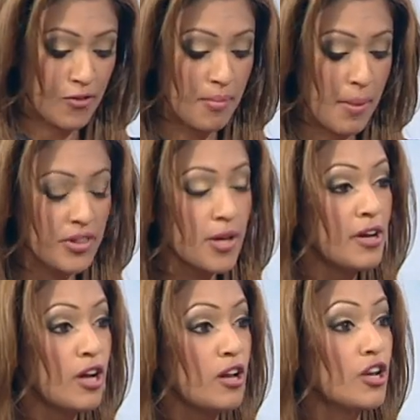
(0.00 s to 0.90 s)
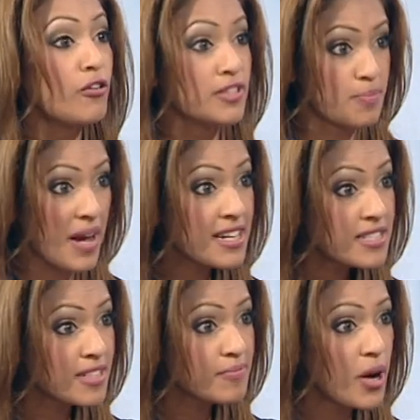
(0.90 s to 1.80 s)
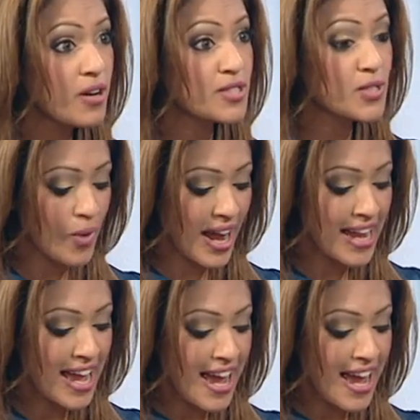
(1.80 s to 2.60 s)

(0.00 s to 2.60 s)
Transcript: remember them. Lawrence Payton passed away.